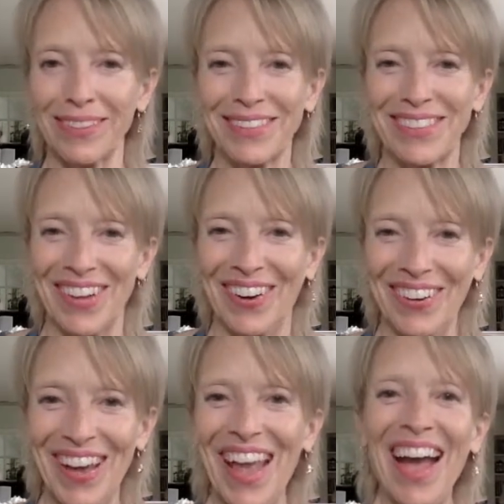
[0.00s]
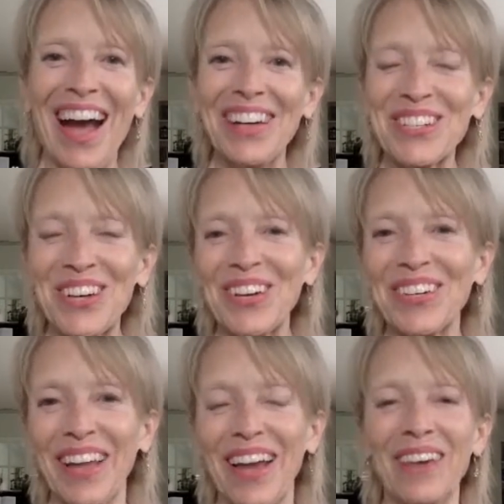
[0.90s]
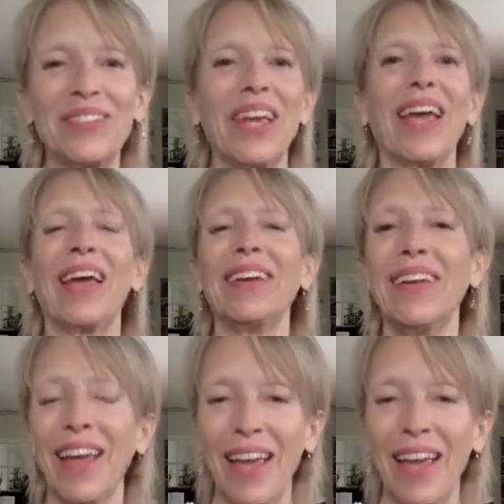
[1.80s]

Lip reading: So I turn left and